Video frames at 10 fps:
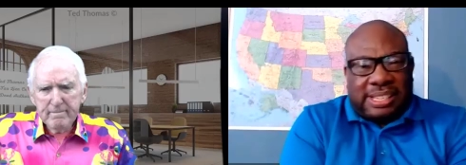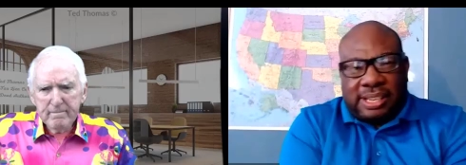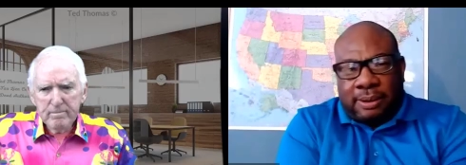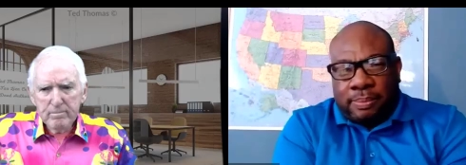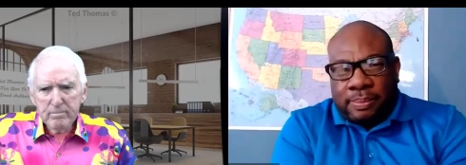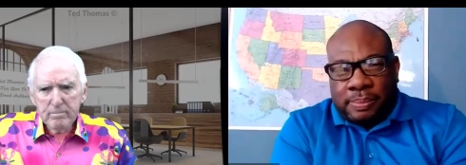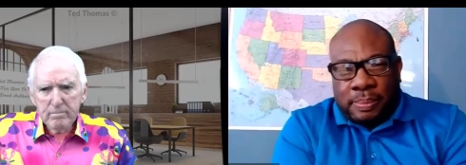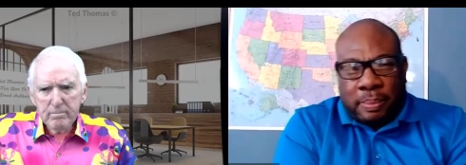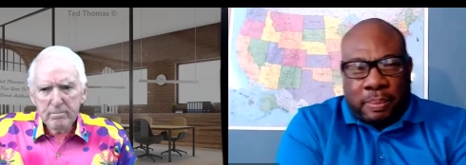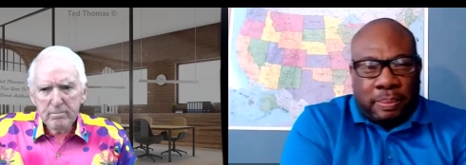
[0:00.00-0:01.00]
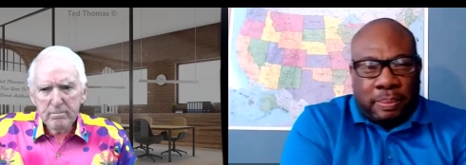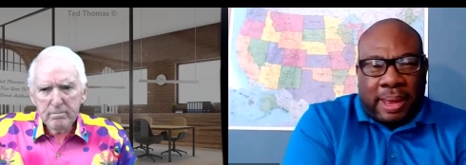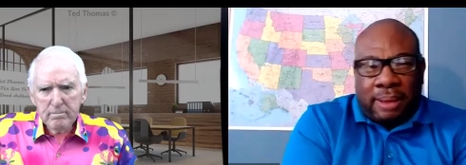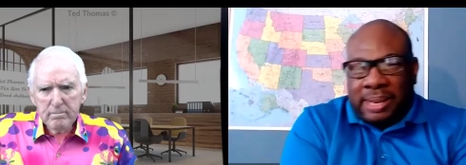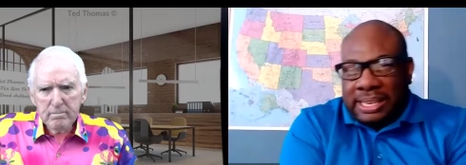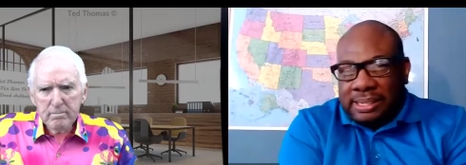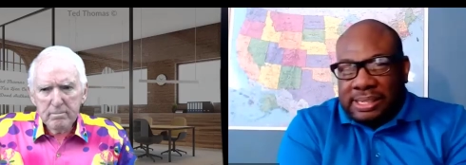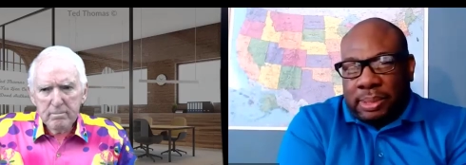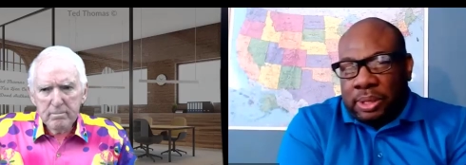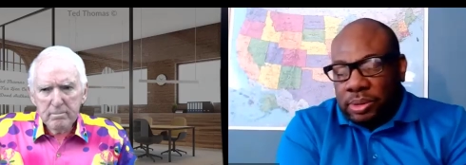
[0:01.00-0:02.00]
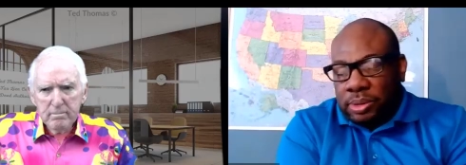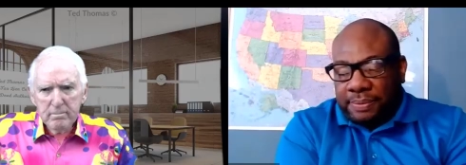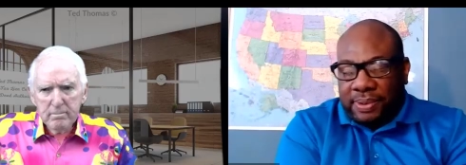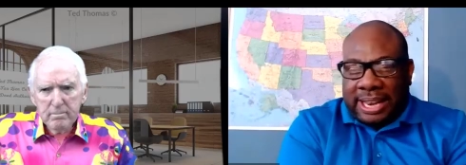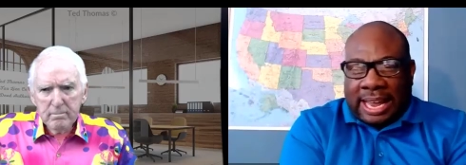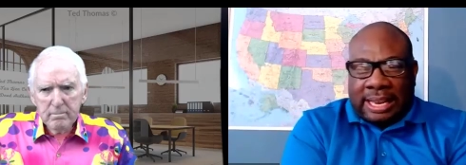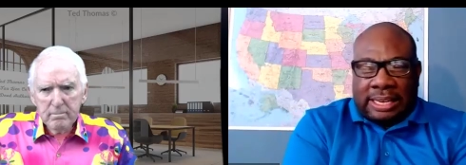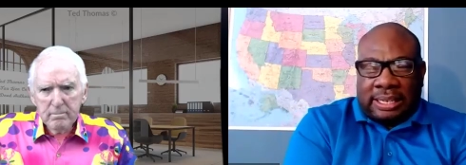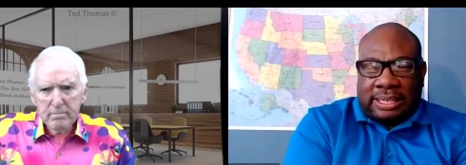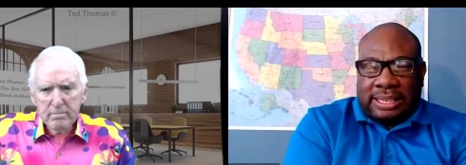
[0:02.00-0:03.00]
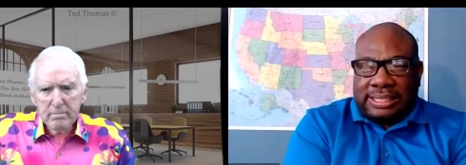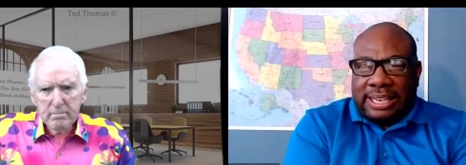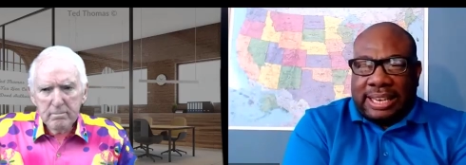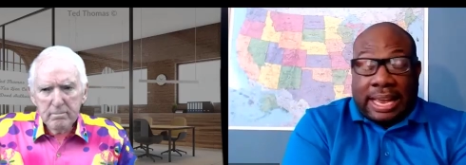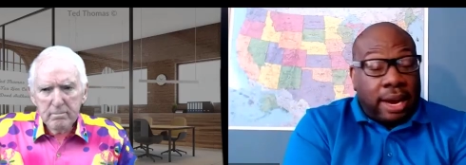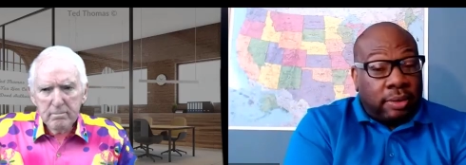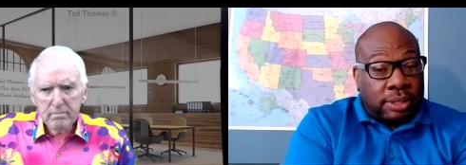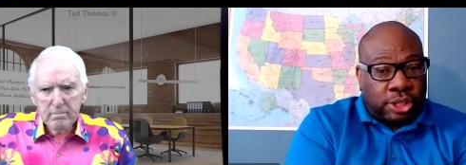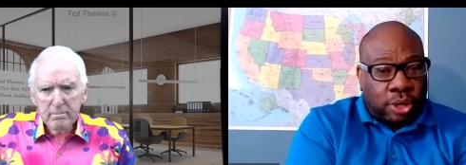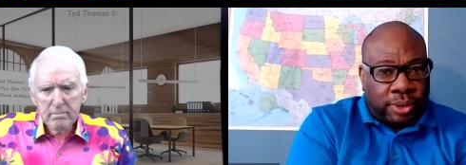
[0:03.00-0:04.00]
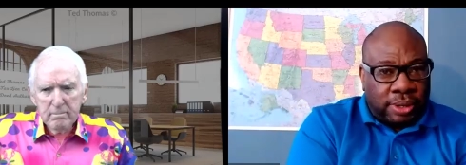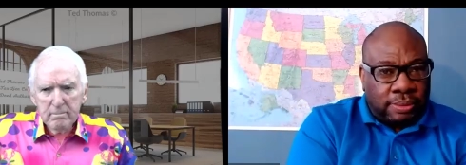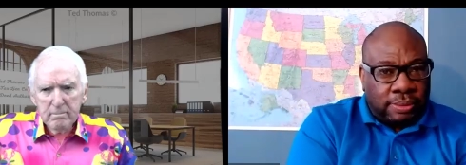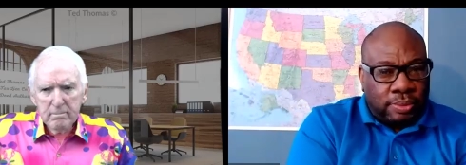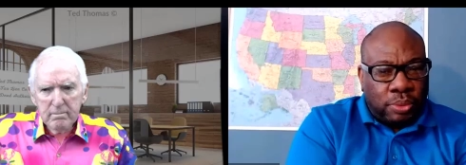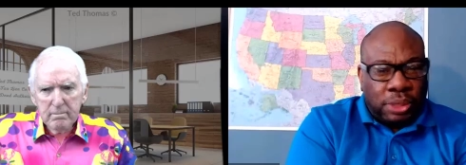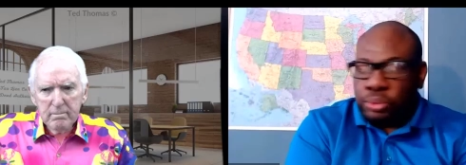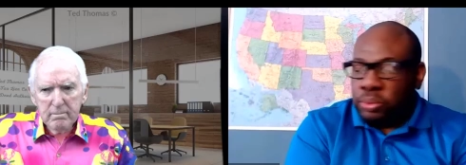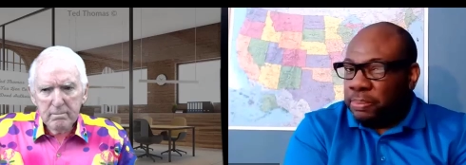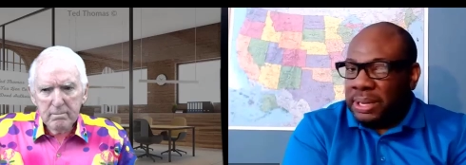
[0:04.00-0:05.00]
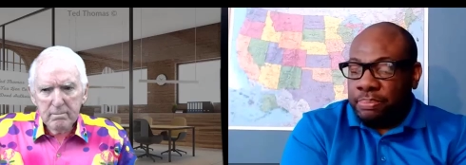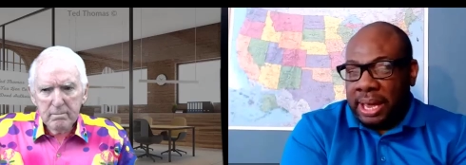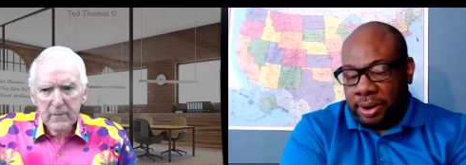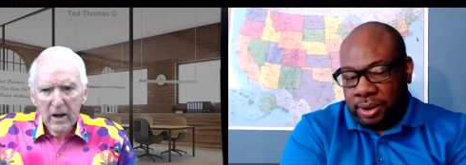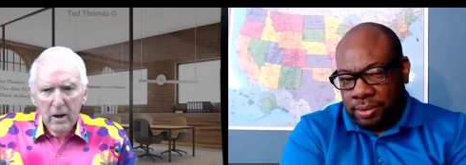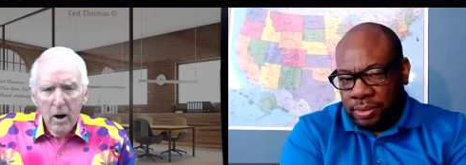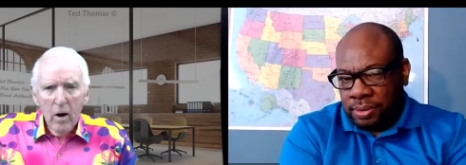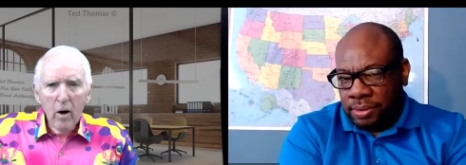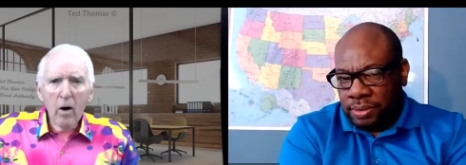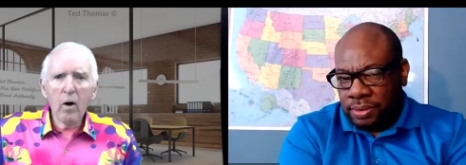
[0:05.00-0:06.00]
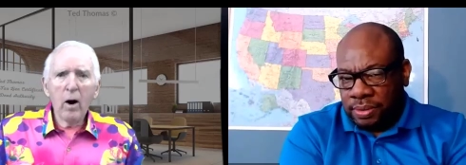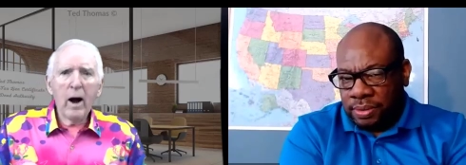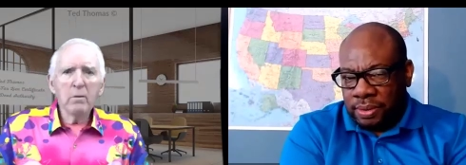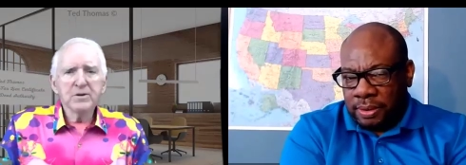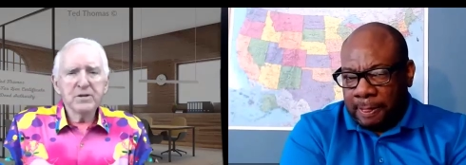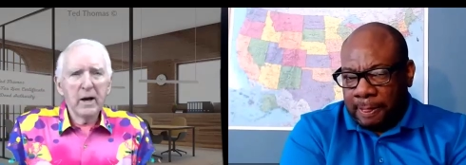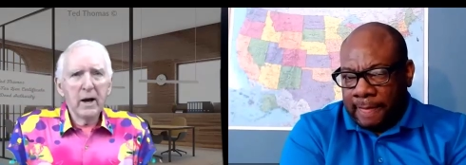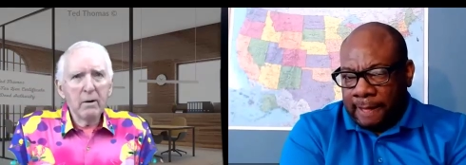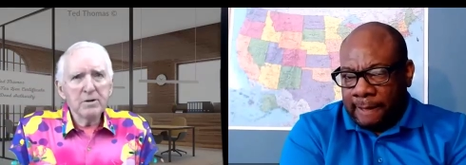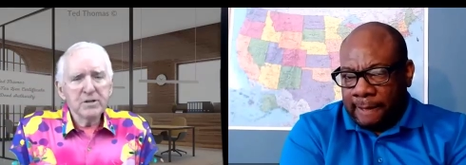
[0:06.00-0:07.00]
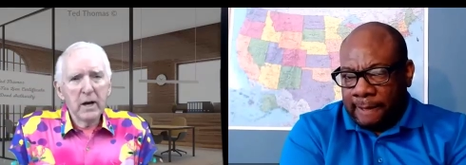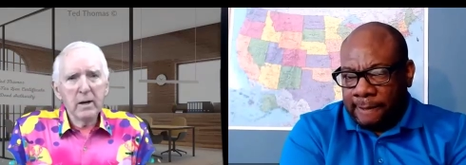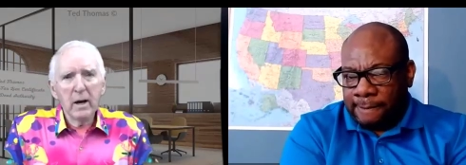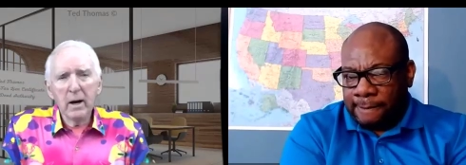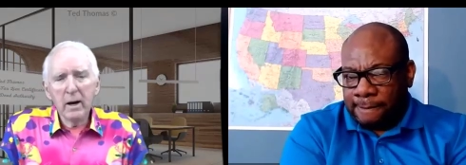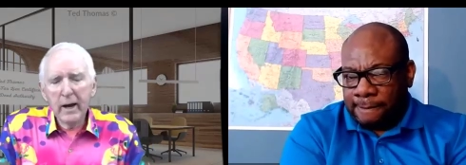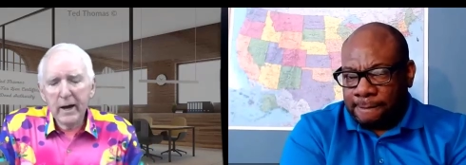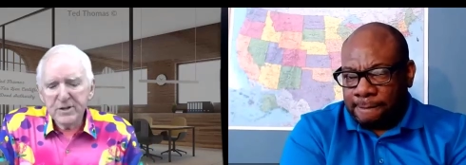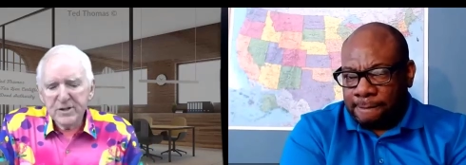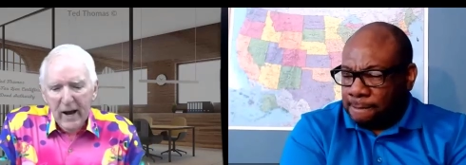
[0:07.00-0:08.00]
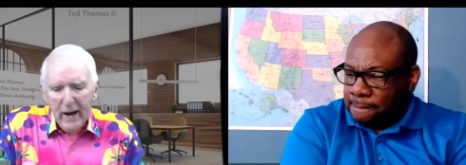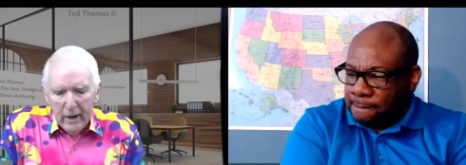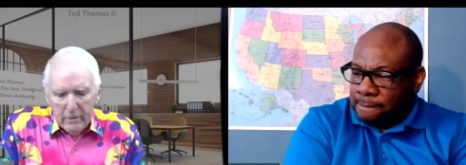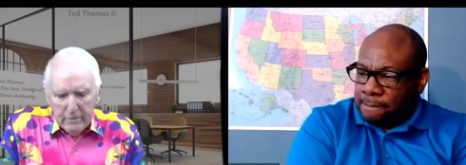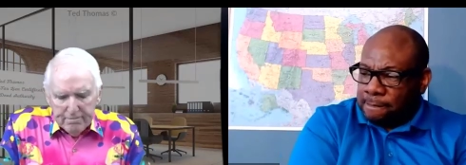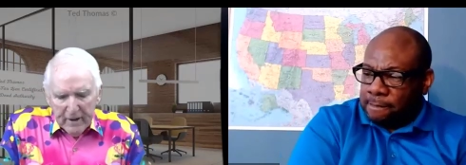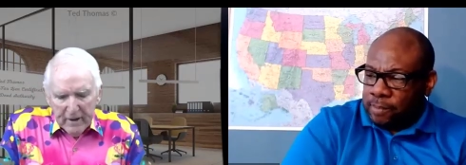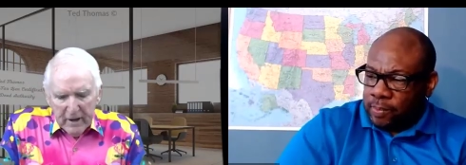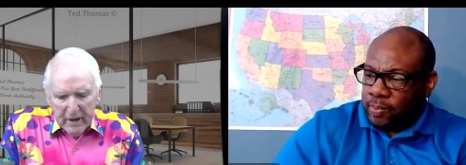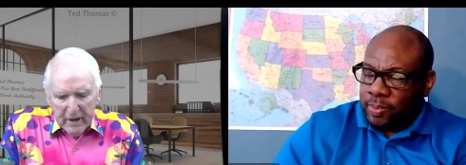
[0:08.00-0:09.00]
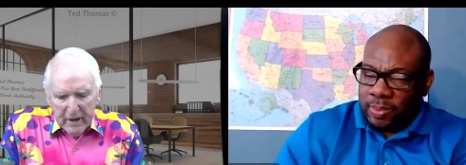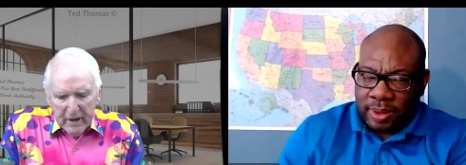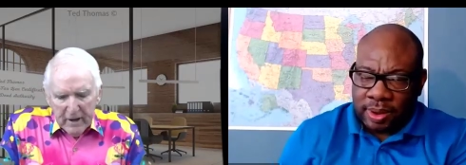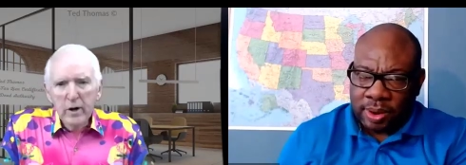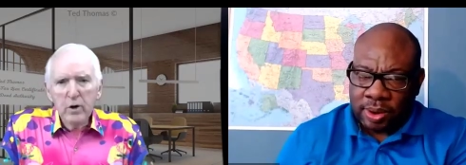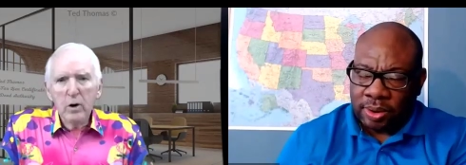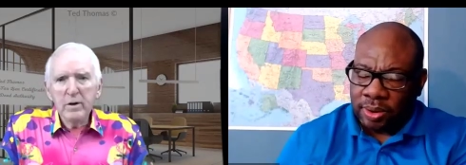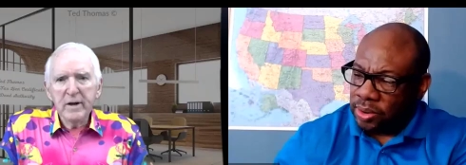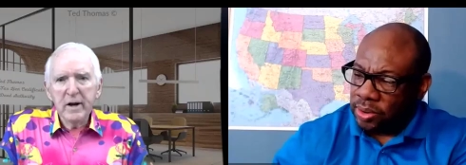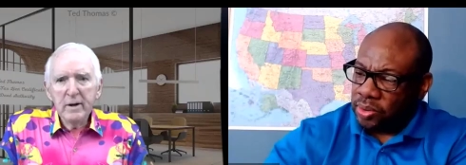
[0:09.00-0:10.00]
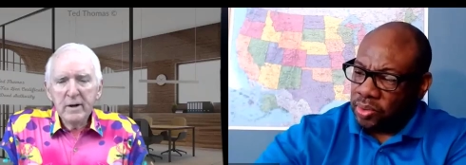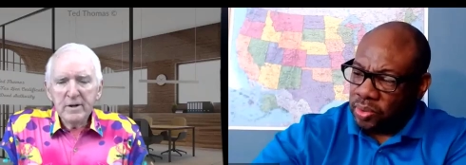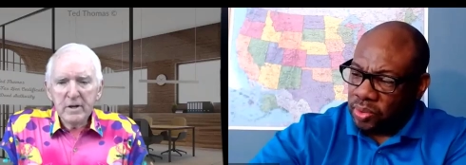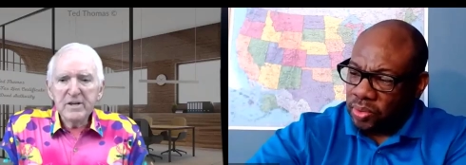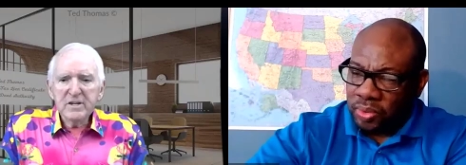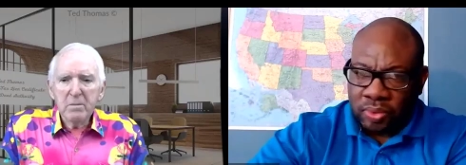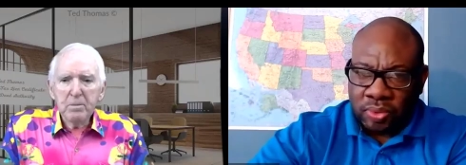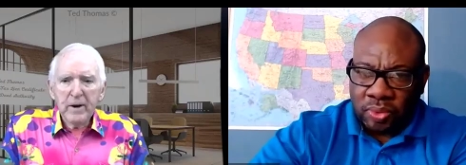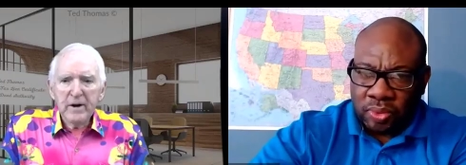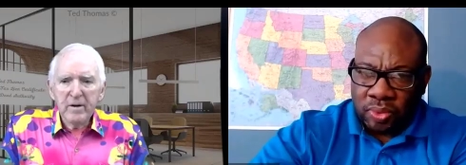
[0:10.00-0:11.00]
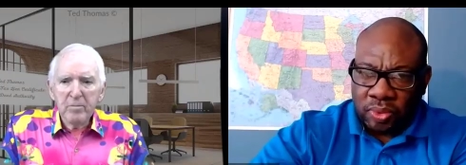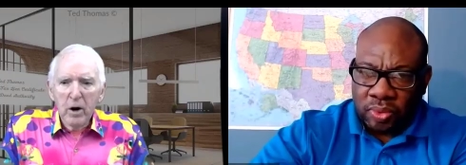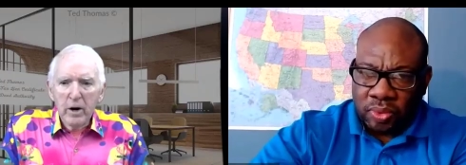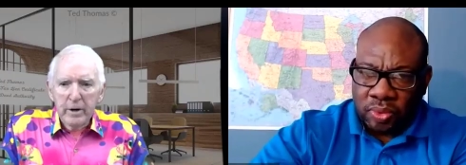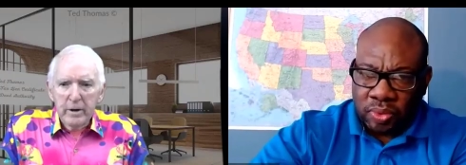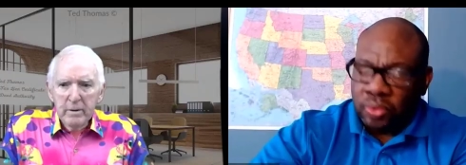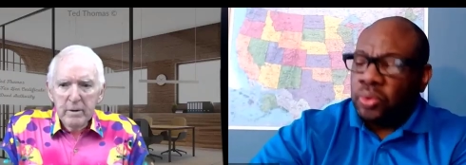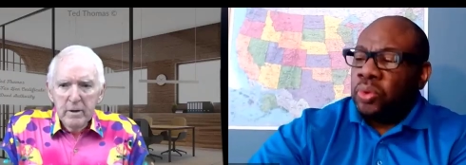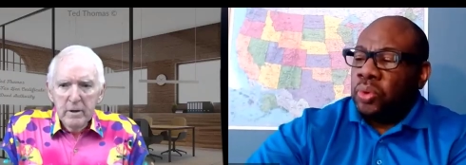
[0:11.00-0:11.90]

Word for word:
Speaker 1: to focus something maybe something a little different, like uh, let's say like Arizona. Which would be better?
Speaker 2: Oh, I would say I would say uh, hands down that you want to go to the the least competitive market.